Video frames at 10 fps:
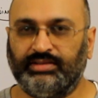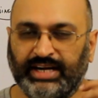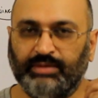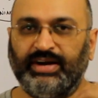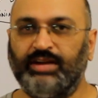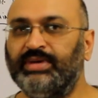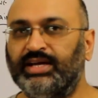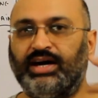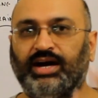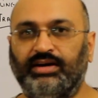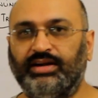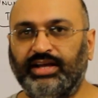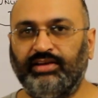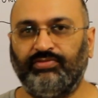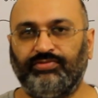that might be a hard
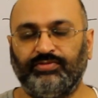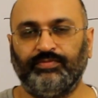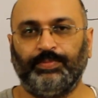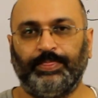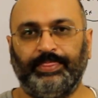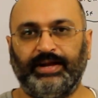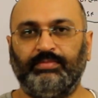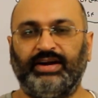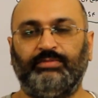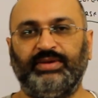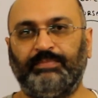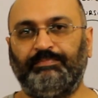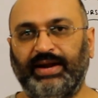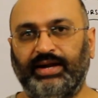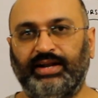drive, that might be a
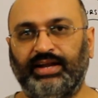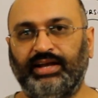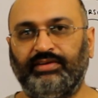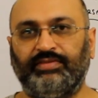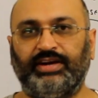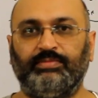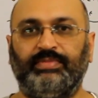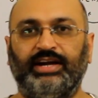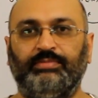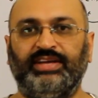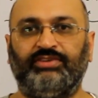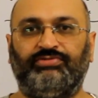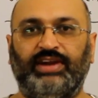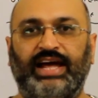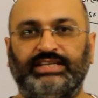pen drive, it might be a
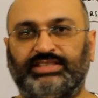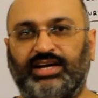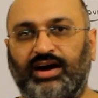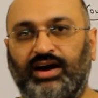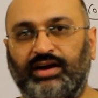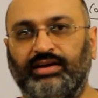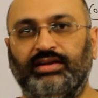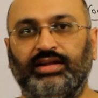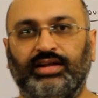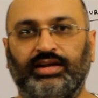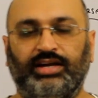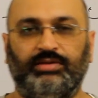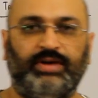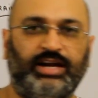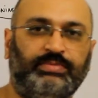flash card,
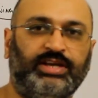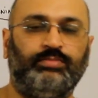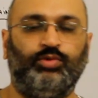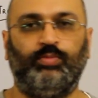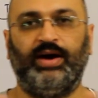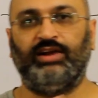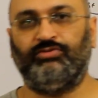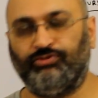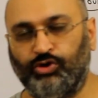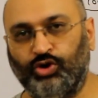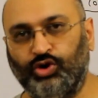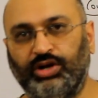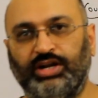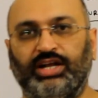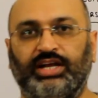it might be a mobile
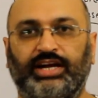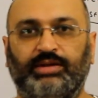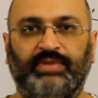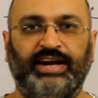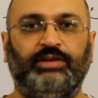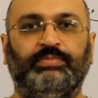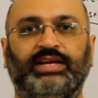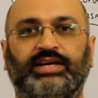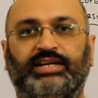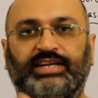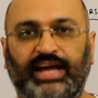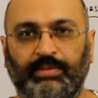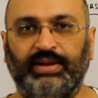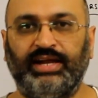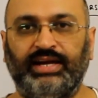phone, it might be a
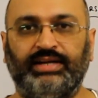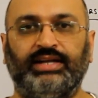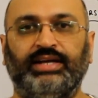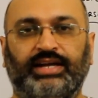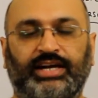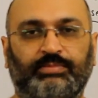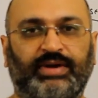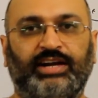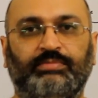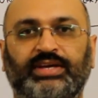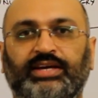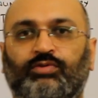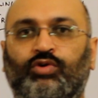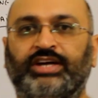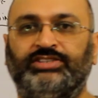tablet, it might be a
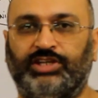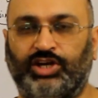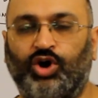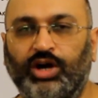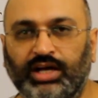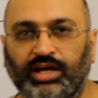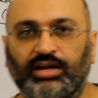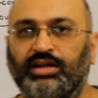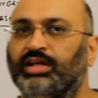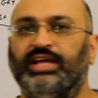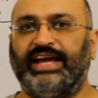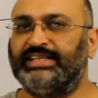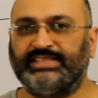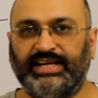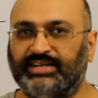voice recorder,
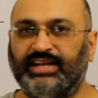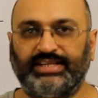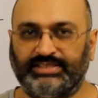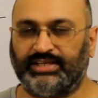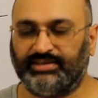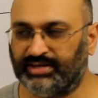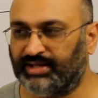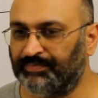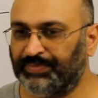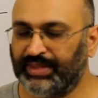etc., etc.